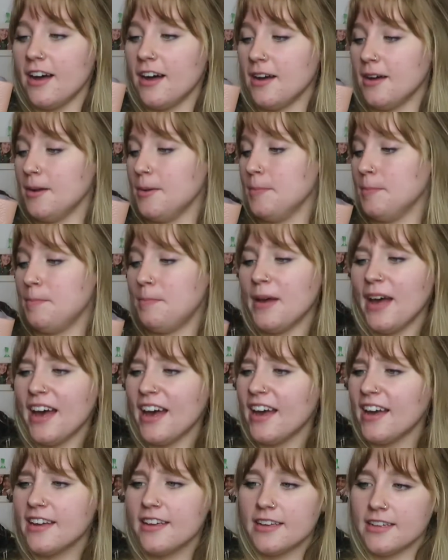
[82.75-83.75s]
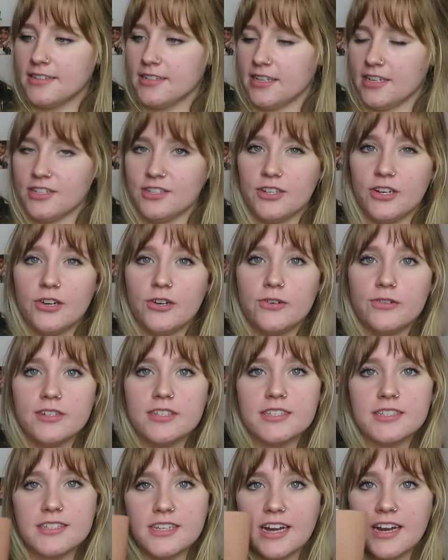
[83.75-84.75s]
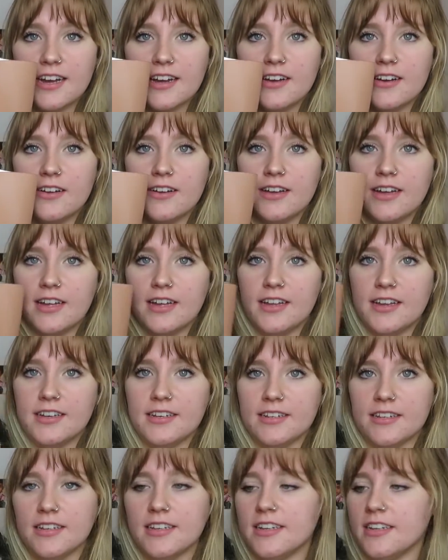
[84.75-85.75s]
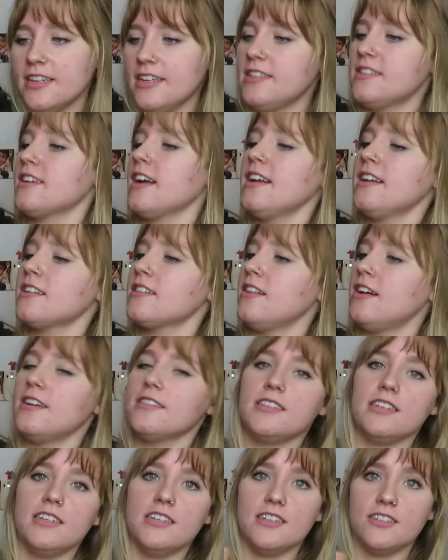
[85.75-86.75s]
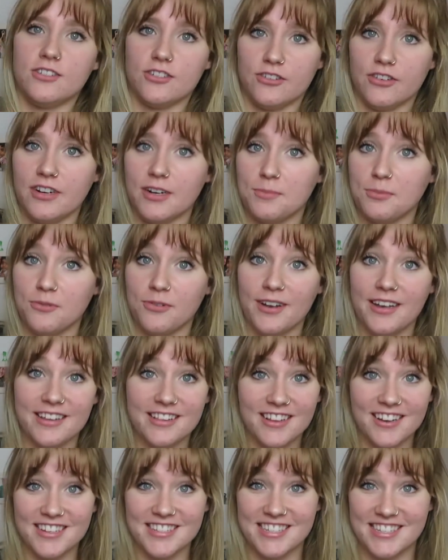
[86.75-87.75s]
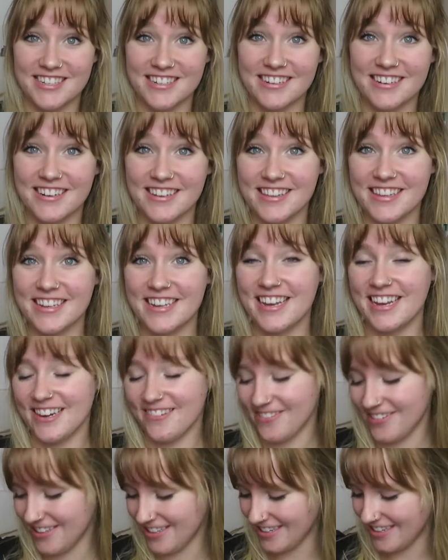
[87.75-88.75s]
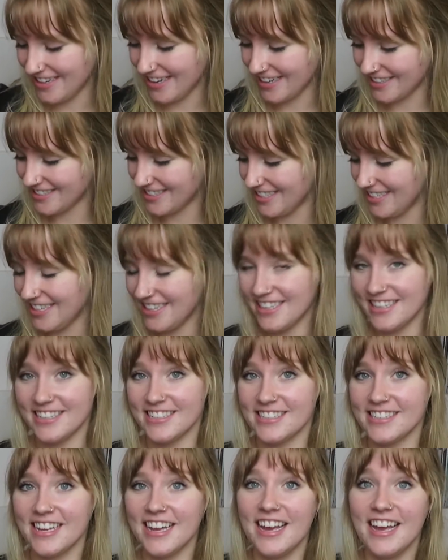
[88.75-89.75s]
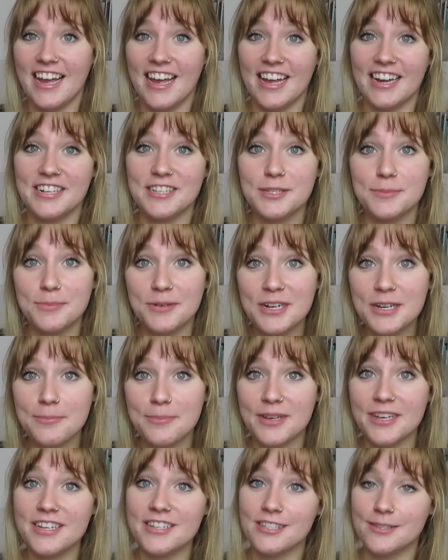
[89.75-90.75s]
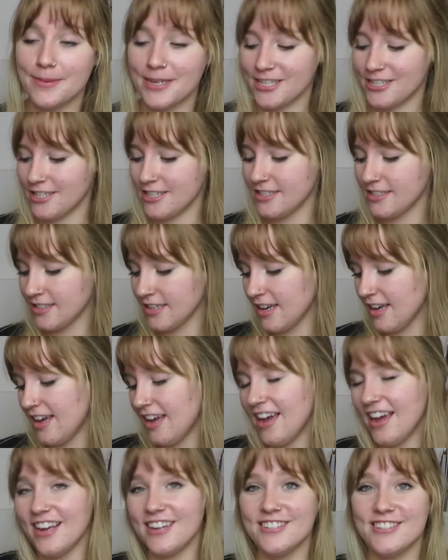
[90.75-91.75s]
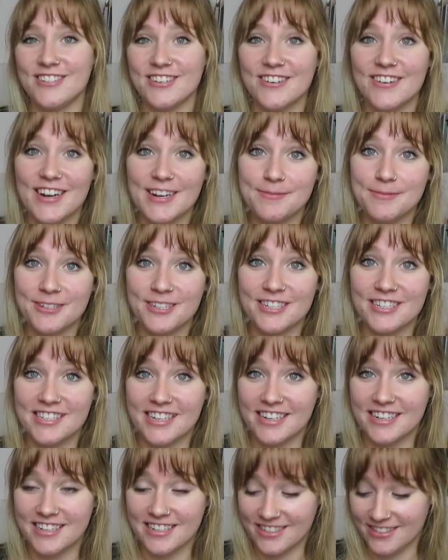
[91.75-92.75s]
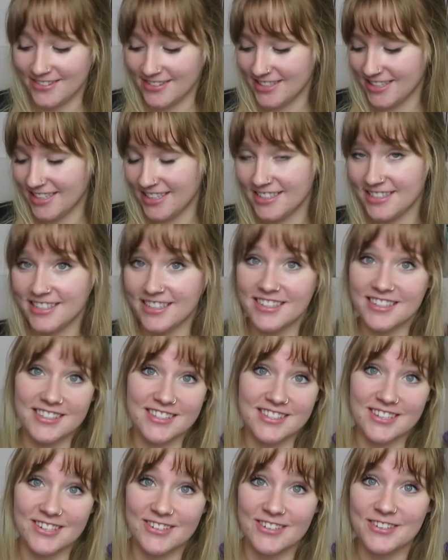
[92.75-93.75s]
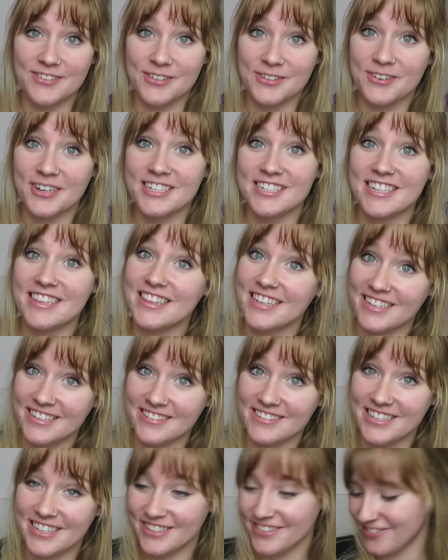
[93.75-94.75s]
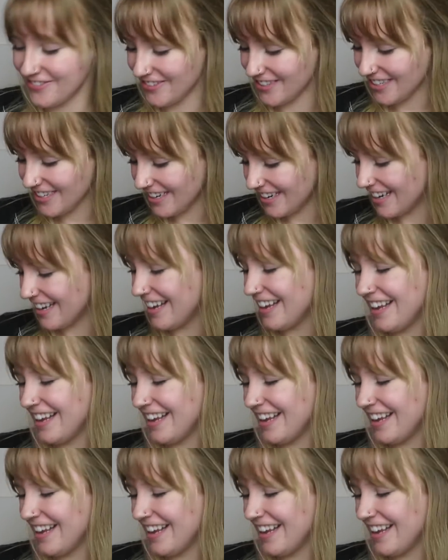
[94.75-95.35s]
bag. It's like a tote style, and it's kind of glossy. It's showing up way glossier on my camera than it actually is, and it's pretty big and spacious, and so I'm really excited to use this. And so if you're watching, thank you, Jennifer.